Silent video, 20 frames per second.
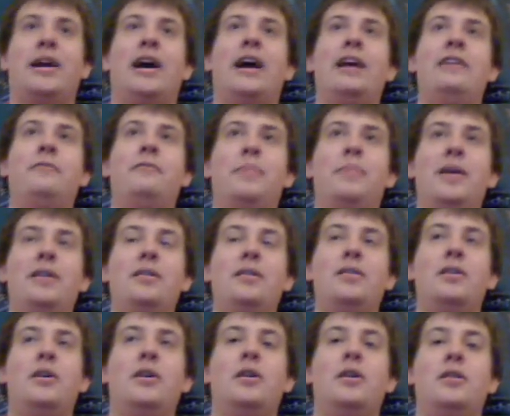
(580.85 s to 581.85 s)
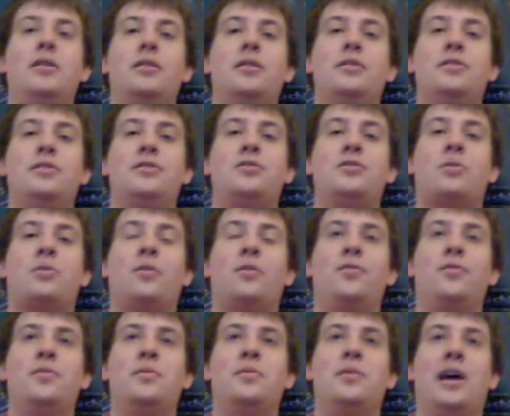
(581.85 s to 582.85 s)
I have been sort
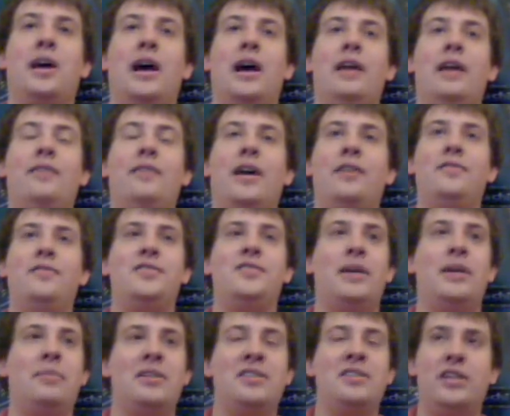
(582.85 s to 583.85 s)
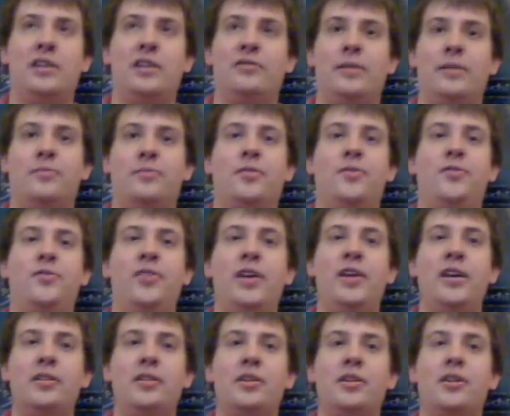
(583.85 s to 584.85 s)
of I've set myself up for
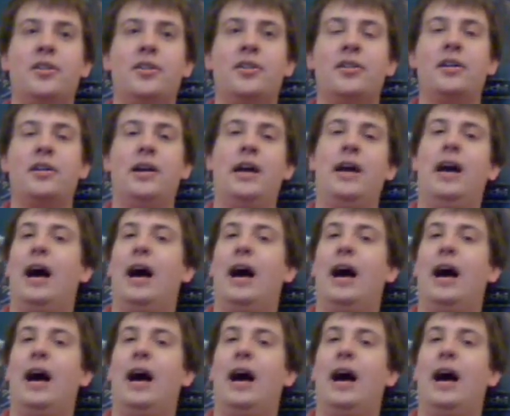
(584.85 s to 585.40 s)
failure.